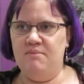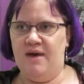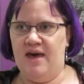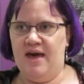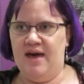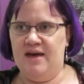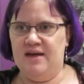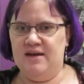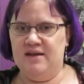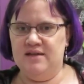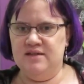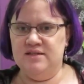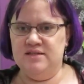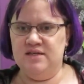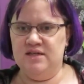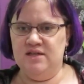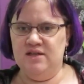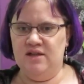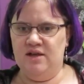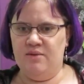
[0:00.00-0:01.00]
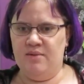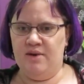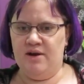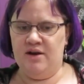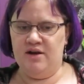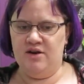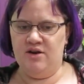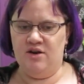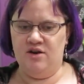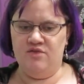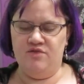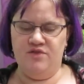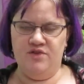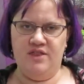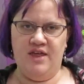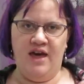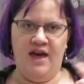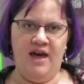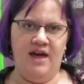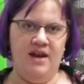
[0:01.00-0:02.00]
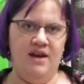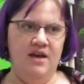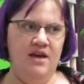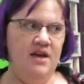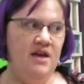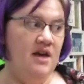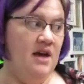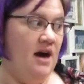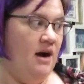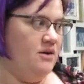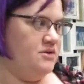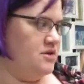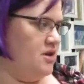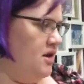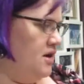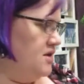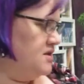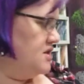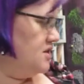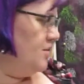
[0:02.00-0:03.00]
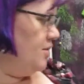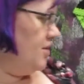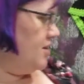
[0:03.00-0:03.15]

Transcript: mat until I ran out of yarn for that. I was also